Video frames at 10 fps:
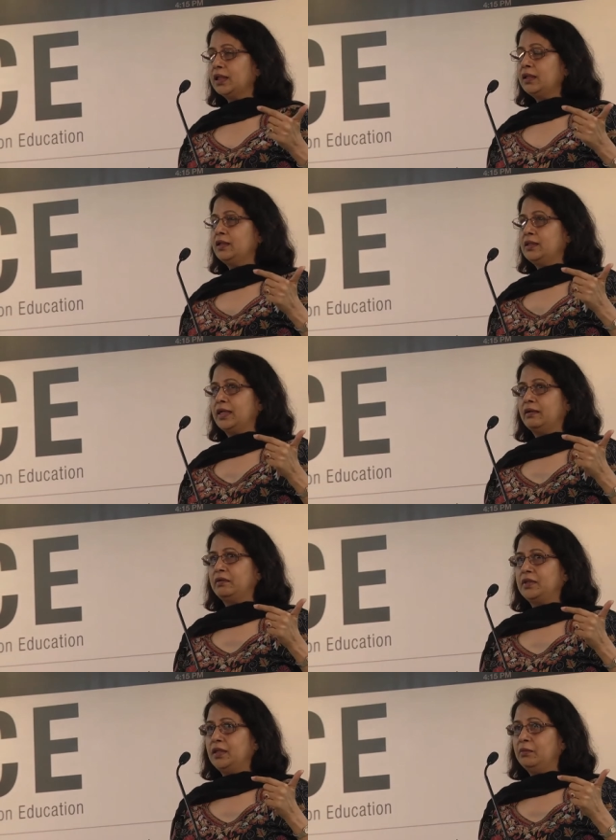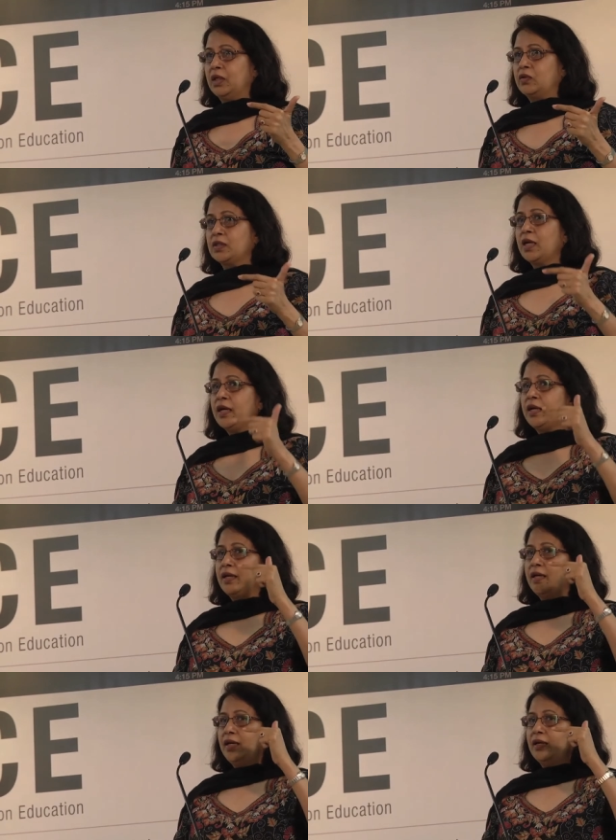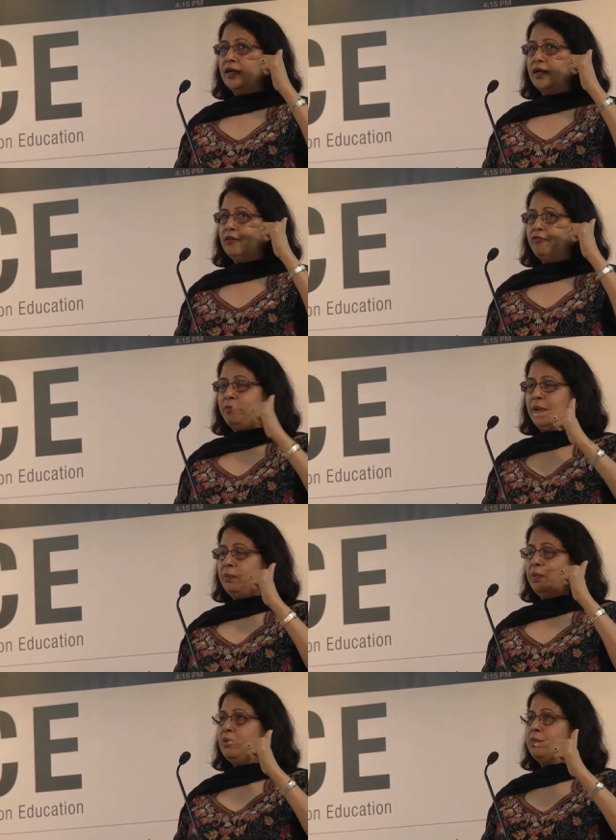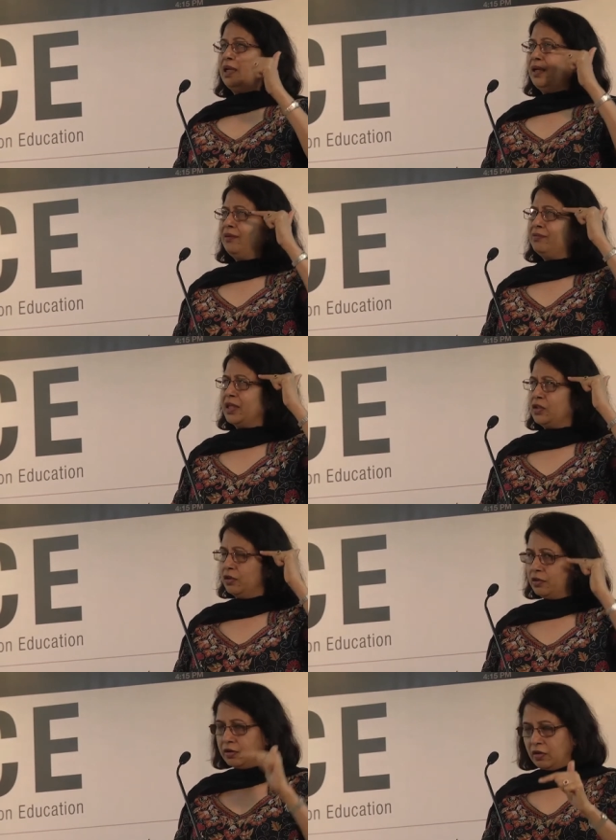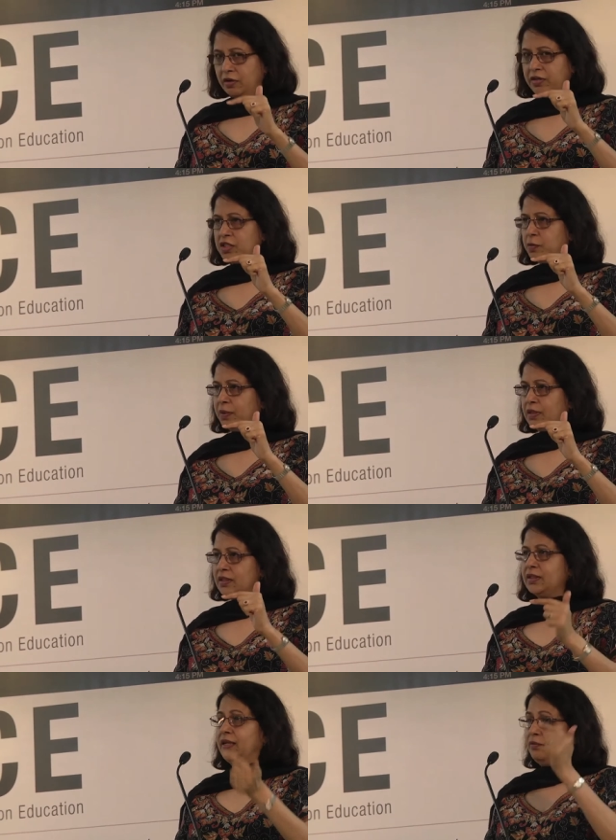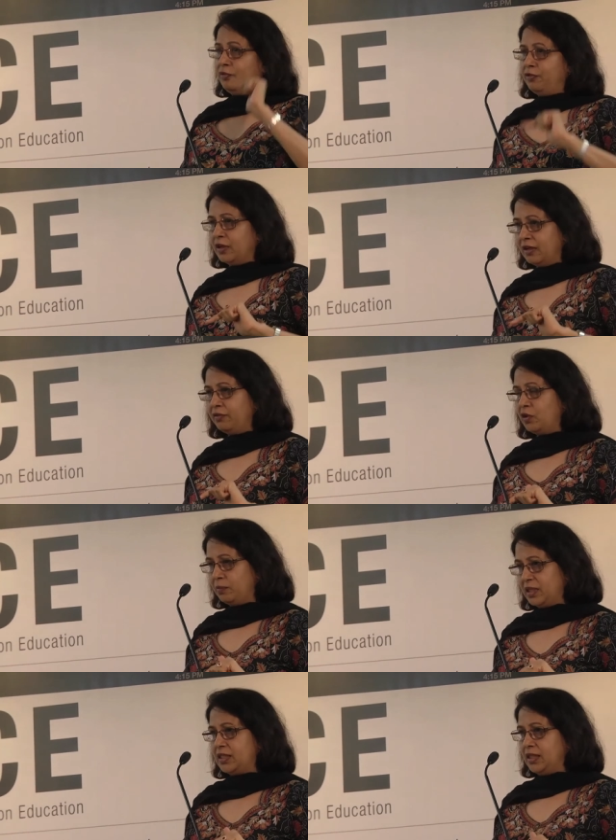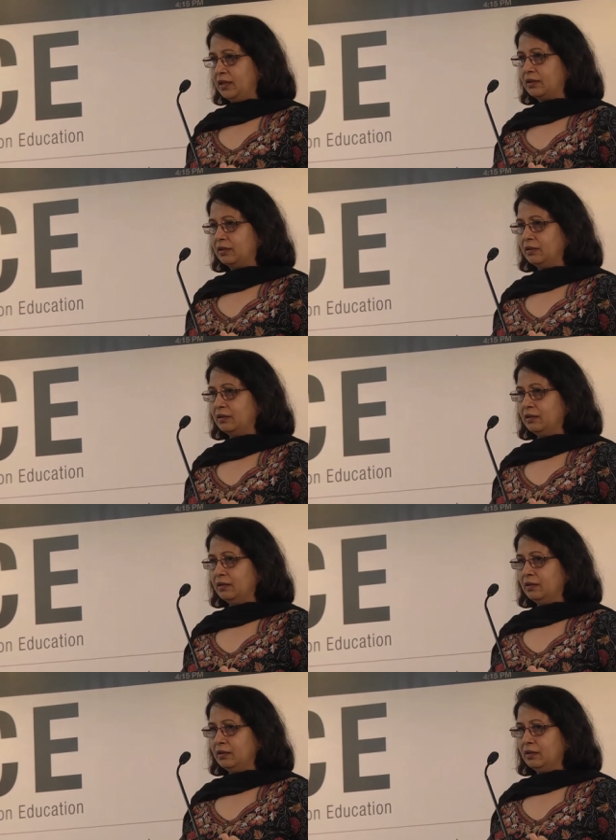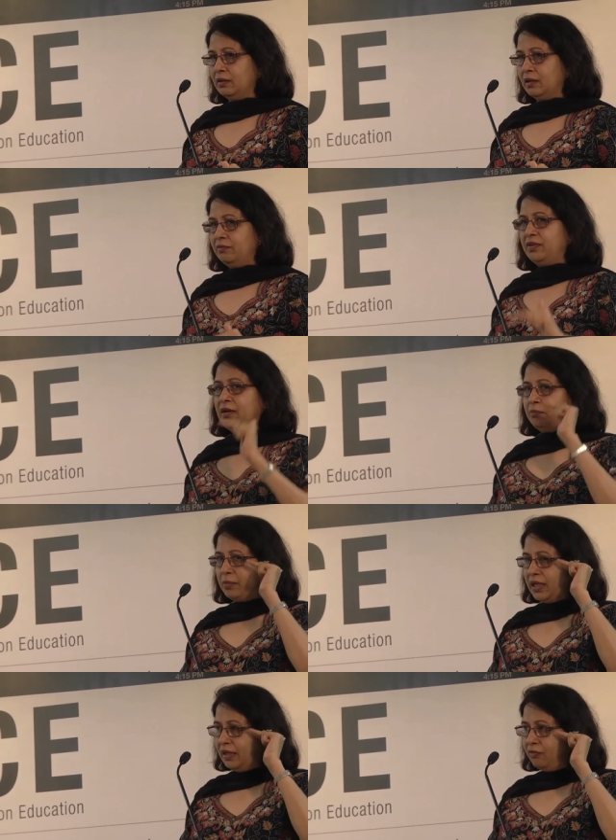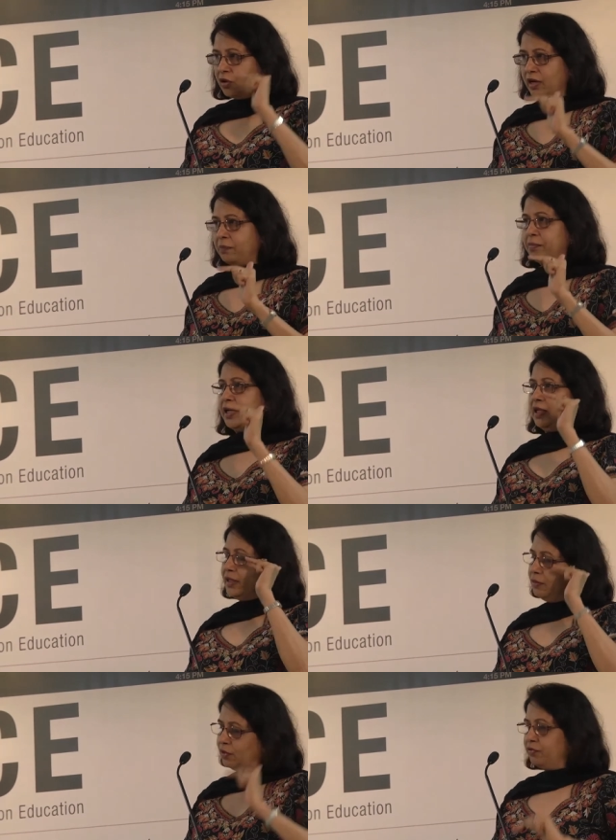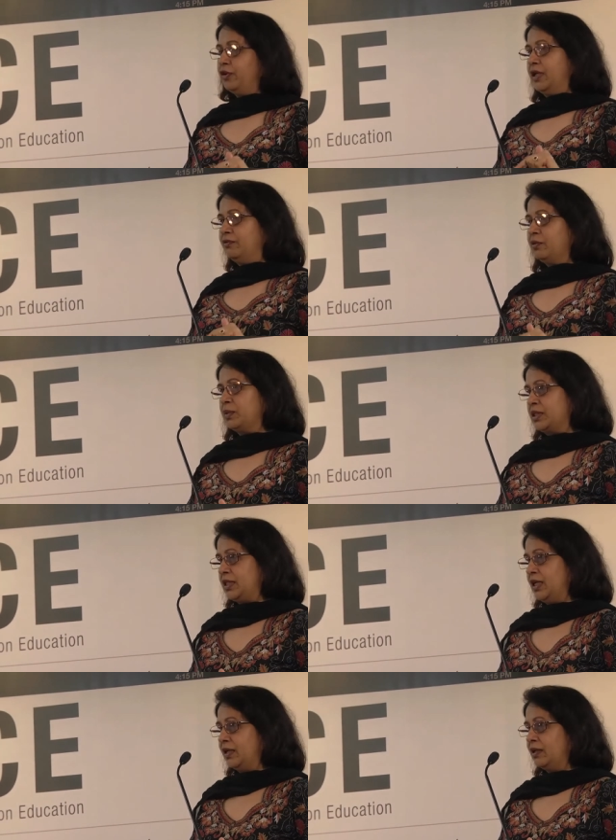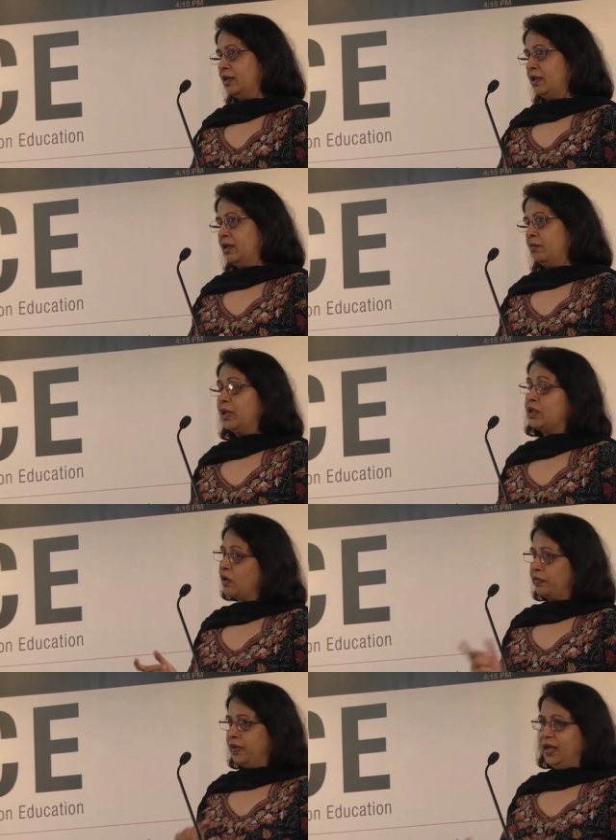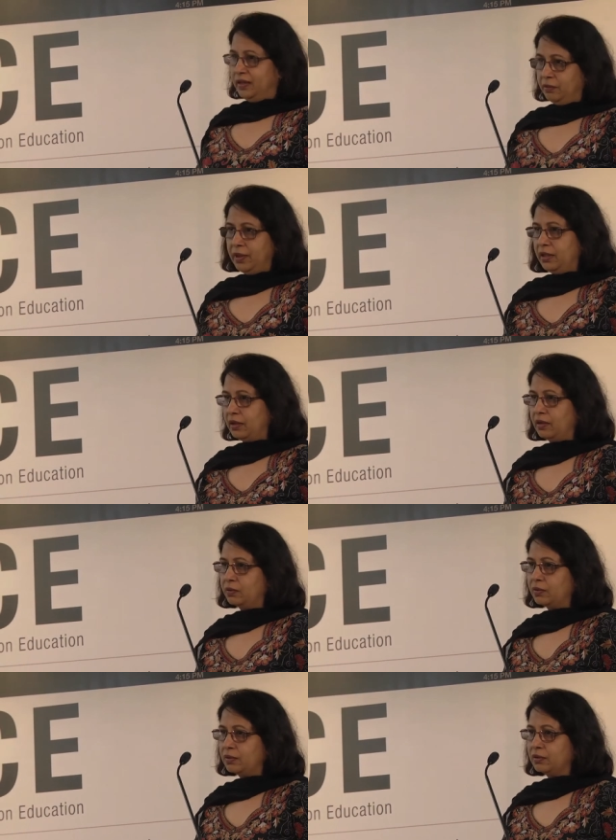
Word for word: than integrity because if people believe that you're an honest person, they will forgive your mistake. If they believe you're upright, they will forgive a mistake, but not the other way around.